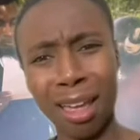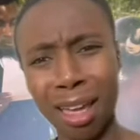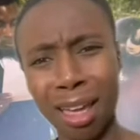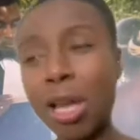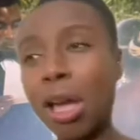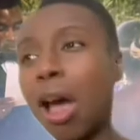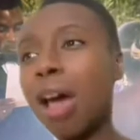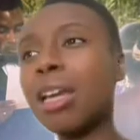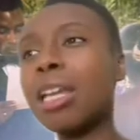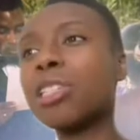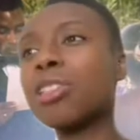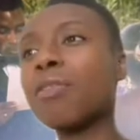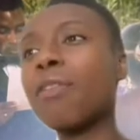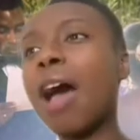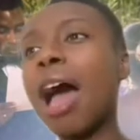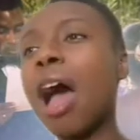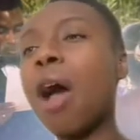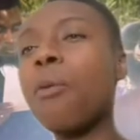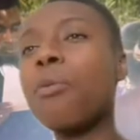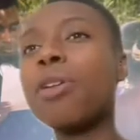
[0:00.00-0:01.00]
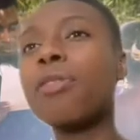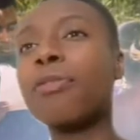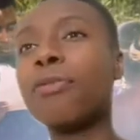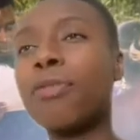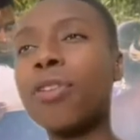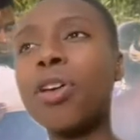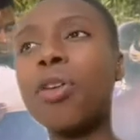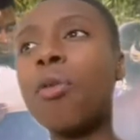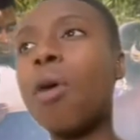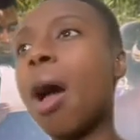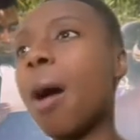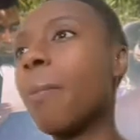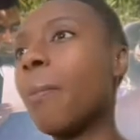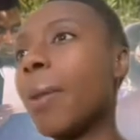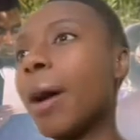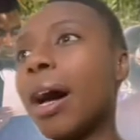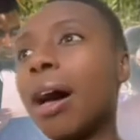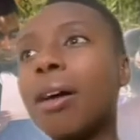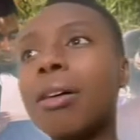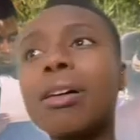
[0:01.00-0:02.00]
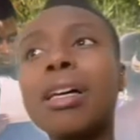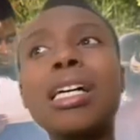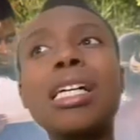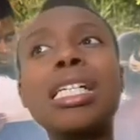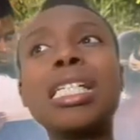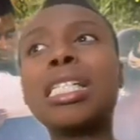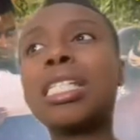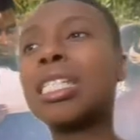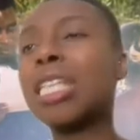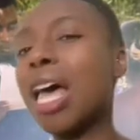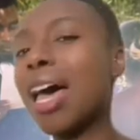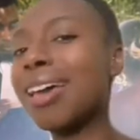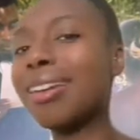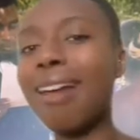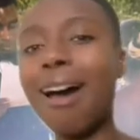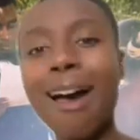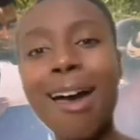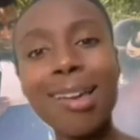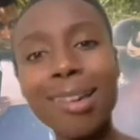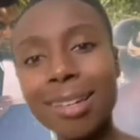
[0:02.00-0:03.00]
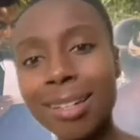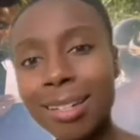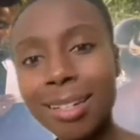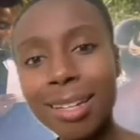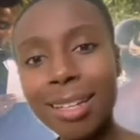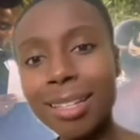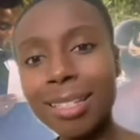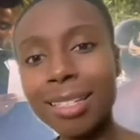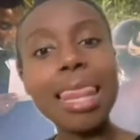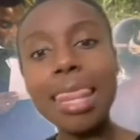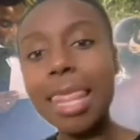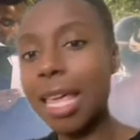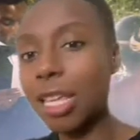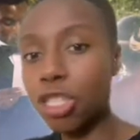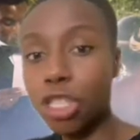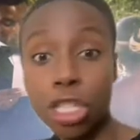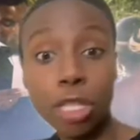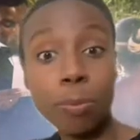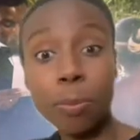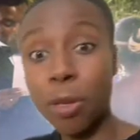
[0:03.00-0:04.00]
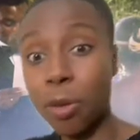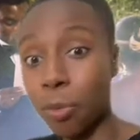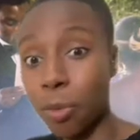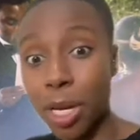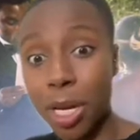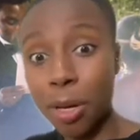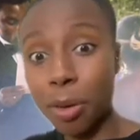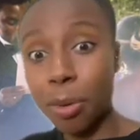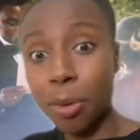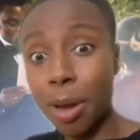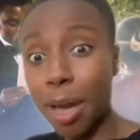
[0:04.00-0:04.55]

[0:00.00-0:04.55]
Regardless of how we feel about certain islanders, let's just be real.